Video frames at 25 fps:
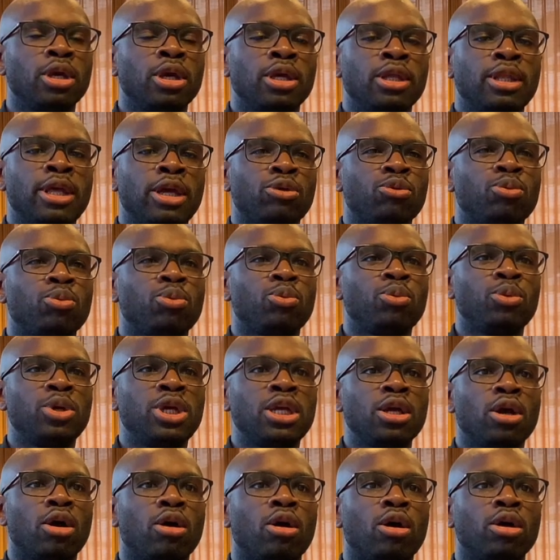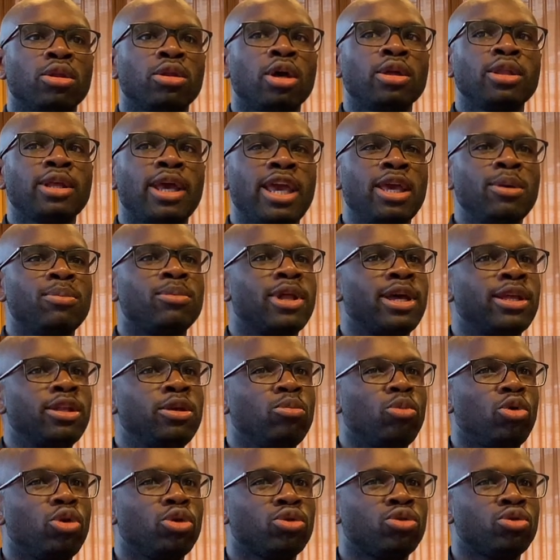that we are not able
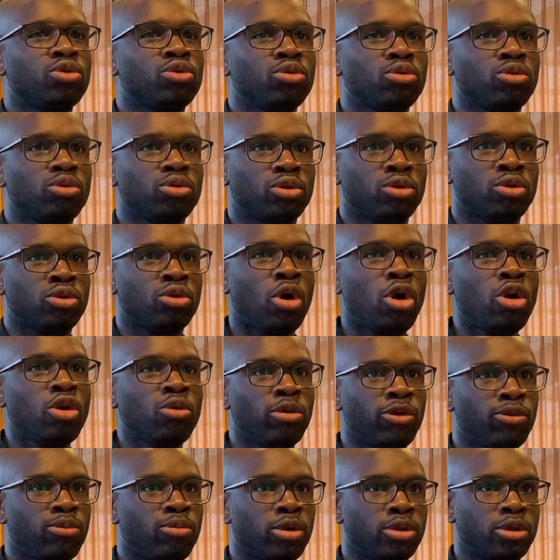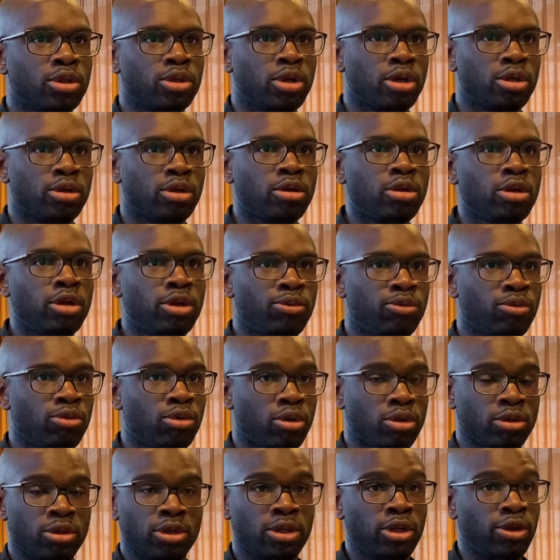anymore to talk with one another if we're
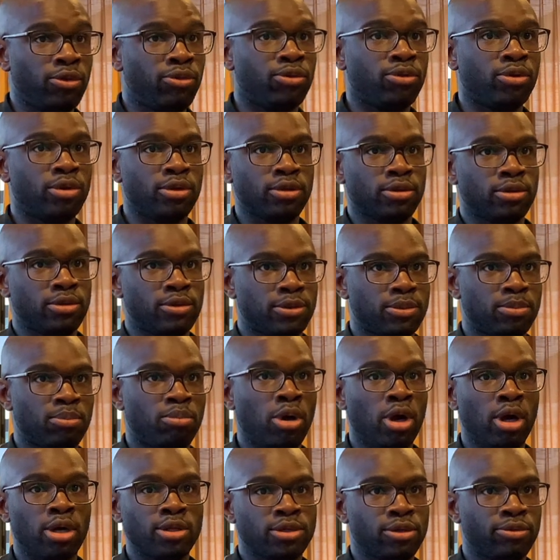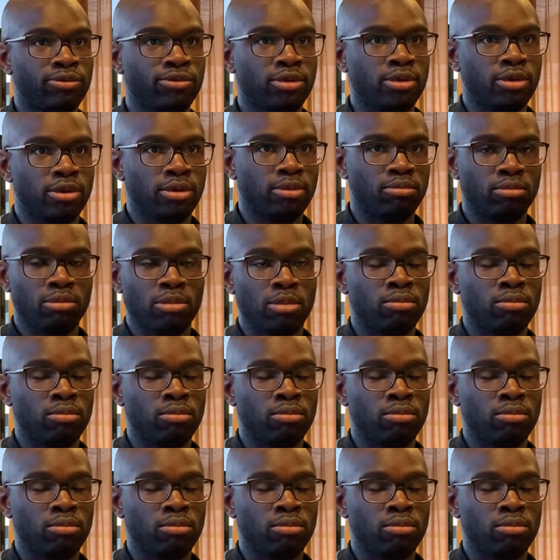on the different parts of the